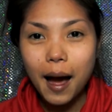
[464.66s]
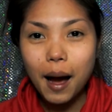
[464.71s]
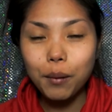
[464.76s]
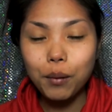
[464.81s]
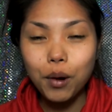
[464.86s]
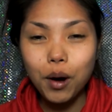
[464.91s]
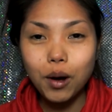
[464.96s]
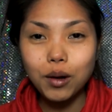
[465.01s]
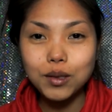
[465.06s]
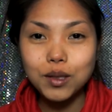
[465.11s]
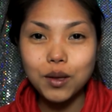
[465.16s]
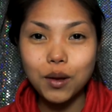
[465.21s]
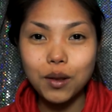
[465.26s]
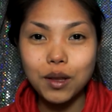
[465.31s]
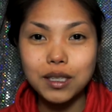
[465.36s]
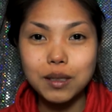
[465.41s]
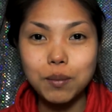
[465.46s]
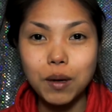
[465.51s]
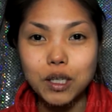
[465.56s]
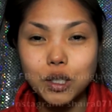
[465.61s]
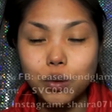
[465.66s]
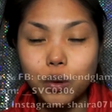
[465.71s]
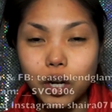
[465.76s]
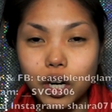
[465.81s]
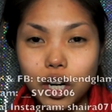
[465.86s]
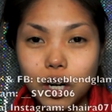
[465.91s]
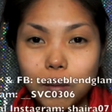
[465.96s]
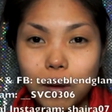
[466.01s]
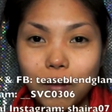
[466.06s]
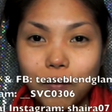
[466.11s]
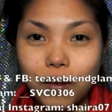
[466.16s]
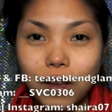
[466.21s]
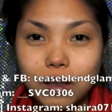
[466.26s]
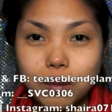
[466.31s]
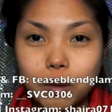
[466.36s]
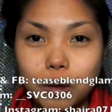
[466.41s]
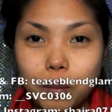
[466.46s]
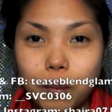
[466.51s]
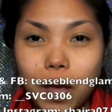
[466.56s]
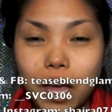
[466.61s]
I will also list my Twitter, my
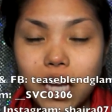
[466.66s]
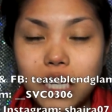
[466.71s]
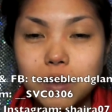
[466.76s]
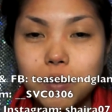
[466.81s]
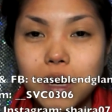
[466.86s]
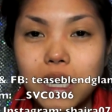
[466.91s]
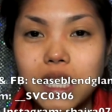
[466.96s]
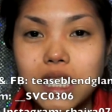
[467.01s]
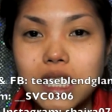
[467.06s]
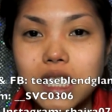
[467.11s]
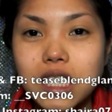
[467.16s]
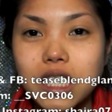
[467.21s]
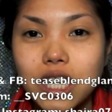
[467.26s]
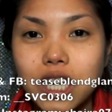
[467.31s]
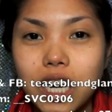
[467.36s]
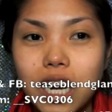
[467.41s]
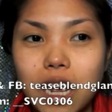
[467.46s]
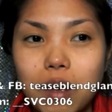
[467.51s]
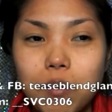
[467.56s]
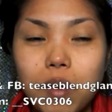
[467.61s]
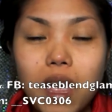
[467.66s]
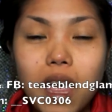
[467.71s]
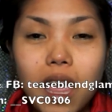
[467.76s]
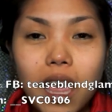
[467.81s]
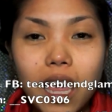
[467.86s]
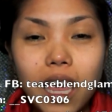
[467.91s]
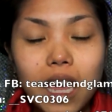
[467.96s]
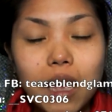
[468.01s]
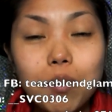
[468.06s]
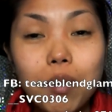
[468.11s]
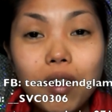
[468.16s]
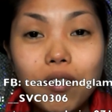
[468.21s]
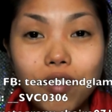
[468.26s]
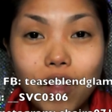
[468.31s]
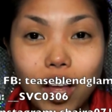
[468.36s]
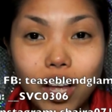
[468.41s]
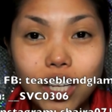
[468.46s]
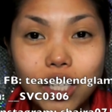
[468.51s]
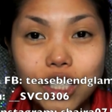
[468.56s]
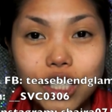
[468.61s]
Facebook page, my Instagram, and my
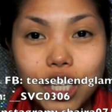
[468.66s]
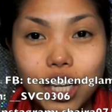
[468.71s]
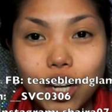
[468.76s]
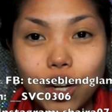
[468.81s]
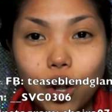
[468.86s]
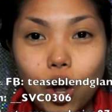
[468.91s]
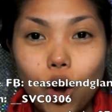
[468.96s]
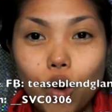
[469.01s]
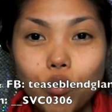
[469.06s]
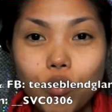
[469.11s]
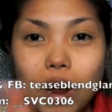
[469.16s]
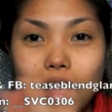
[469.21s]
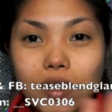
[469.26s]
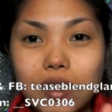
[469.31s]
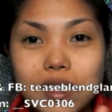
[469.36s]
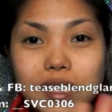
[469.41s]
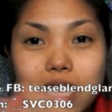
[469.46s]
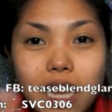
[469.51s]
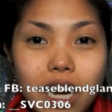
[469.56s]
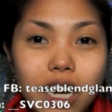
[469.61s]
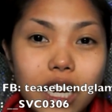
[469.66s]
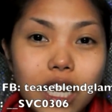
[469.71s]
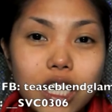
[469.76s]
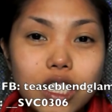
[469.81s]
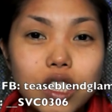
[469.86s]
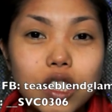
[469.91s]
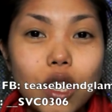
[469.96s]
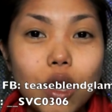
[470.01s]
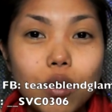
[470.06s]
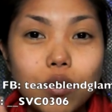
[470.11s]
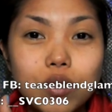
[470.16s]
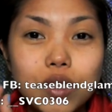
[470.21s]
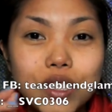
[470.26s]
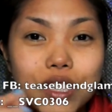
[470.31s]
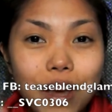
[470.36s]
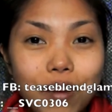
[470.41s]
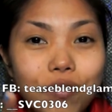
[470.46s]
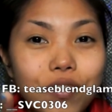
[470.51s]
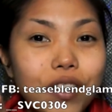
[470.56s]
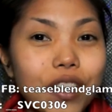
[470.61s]
vlogging channel around this area, so
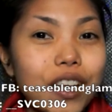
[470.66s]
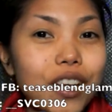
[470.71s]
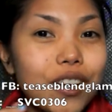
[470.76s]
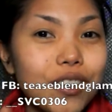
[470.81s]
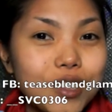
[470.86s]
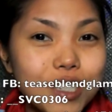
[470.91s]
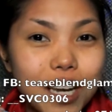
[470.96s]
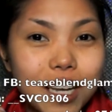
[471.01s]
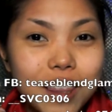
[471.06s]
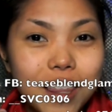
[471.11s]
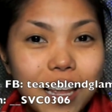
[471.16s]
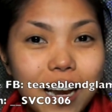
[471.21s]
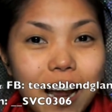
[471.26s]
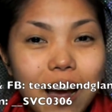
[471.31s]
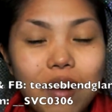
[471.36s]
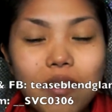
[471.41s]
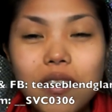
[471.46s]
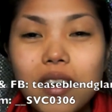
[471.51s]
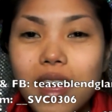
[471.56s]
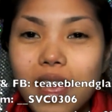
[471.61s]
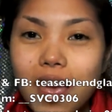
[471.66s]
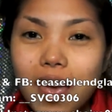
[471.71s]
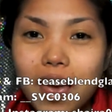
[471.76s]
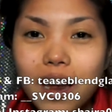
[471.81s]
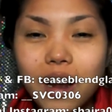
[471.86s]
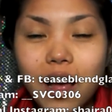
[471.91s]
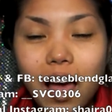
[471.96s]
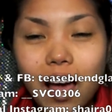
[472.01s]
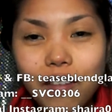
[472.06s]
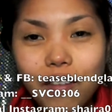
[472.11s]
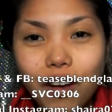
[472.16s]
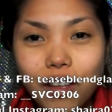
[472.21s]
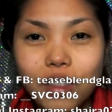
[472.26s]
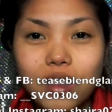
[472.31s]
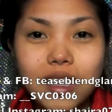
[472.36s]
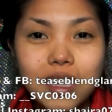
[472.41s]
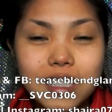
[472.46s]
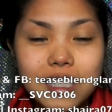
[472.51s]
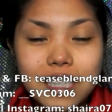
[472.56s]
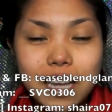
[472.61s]
definitely go check that out, and I'll have all the
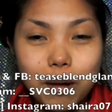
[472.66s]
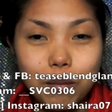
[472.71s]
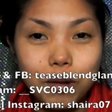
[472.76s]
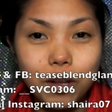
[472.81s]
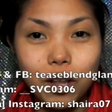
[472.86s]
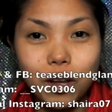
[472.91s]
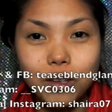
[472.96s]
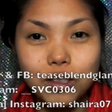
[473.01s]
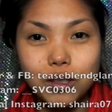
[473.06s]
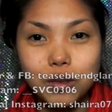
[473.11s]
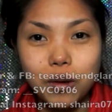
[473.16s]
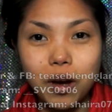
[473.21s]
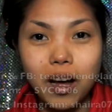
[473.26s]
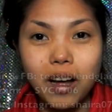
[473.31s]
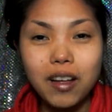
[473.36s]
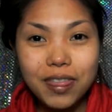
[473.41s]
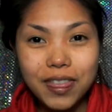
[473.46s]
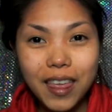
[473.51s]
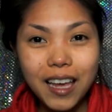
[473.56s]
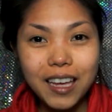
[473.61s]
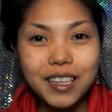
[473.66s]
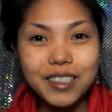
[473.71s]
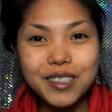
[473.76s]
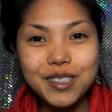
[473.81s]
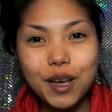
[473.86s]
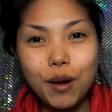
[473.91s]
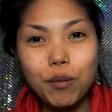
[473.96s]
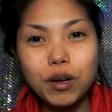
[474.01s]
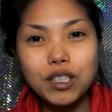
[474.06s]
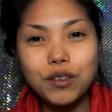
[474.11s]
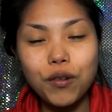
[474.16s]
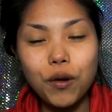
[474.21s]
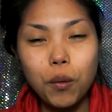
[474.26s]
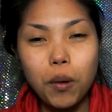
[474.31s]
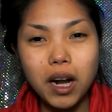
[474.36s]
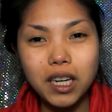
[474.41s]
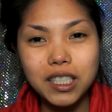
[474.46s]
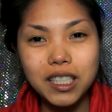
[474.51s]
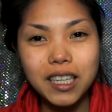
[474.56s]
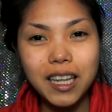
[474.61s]
links down below as well. Thank you so much for
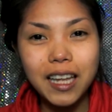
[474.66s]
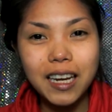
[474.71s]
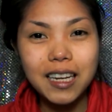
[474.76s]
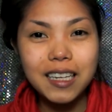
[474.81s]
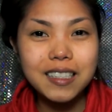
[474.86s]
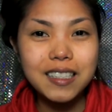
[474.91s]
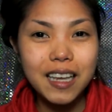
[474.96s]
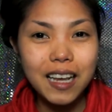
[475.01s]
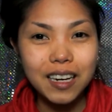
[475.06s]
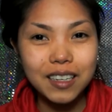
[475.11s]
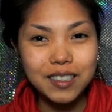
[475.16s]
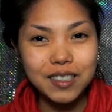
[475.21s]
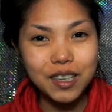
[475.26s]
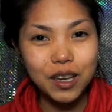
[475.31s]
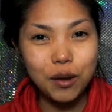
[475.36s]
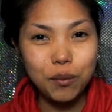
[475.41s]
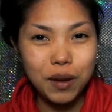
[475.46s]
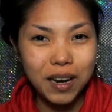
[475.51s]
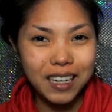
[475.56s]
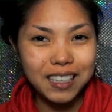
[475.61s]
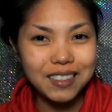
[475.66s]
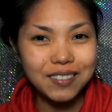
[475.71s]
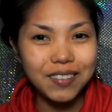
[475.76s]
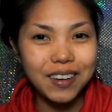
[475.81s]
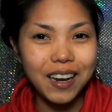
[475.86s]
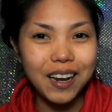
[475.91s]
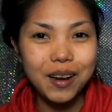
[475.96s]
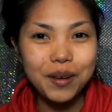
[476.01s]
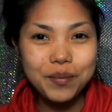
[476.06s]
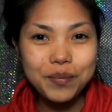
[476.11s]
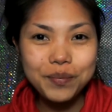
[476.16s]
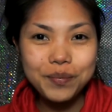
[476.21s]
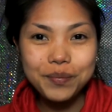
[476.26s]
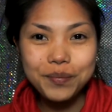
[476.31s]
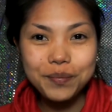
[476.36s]
watching, ladies, and I'll see you in my next video.